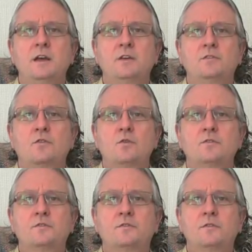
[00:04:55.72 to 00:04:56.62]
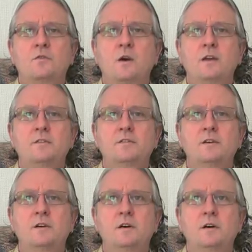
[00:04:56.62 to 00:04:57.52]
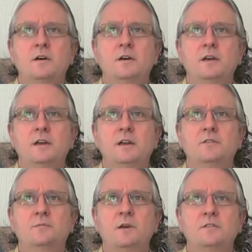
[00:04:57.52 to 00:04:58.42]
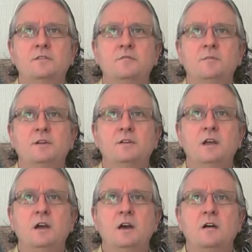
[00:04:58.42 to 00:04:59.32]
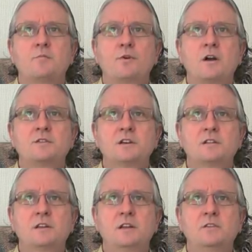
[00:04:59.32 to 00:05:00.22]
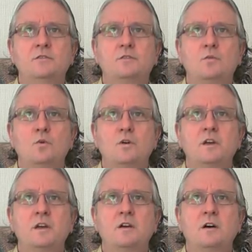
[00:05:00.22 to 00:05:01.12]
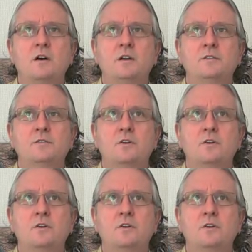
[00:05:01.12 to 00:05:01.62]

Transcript: his courses are quite uh, inexpensive, but a project that he's working on is